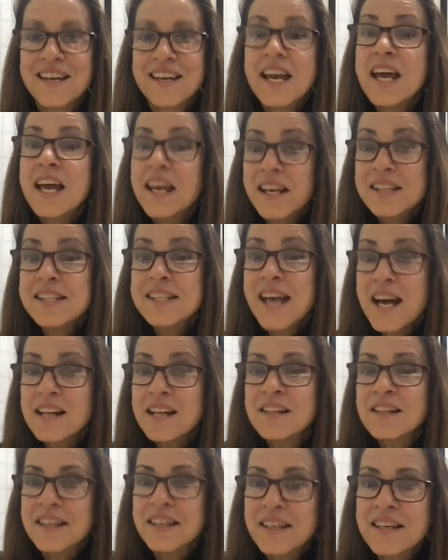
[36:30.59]

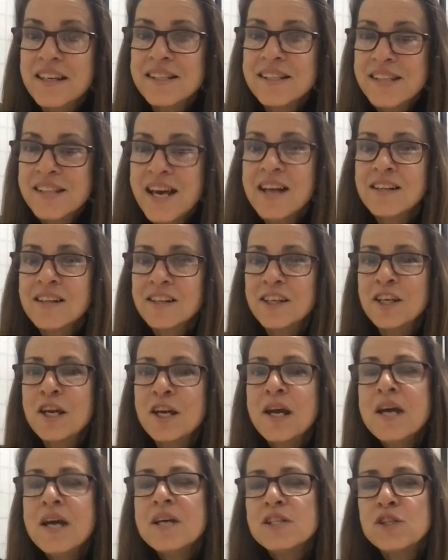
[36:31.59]
Exactly.
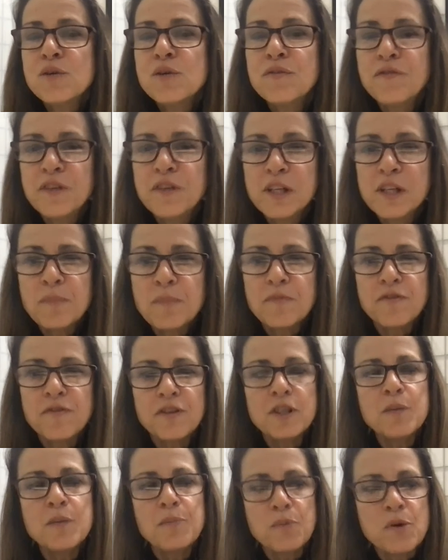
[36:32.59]
So
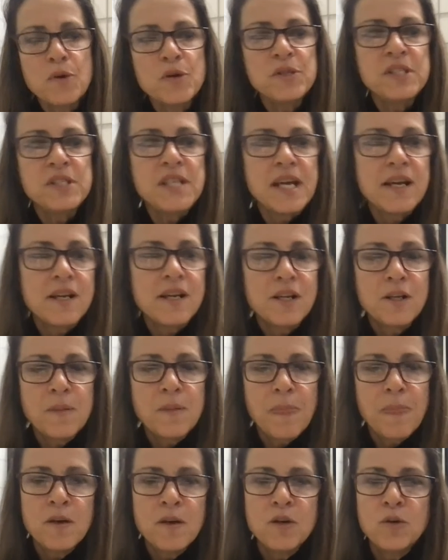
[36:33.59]
Philip Rosedale,
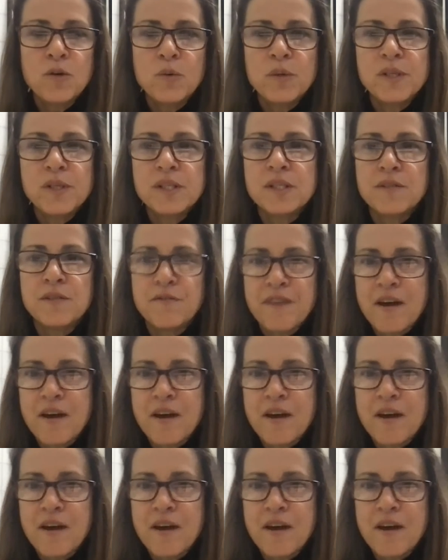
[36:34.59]
who was the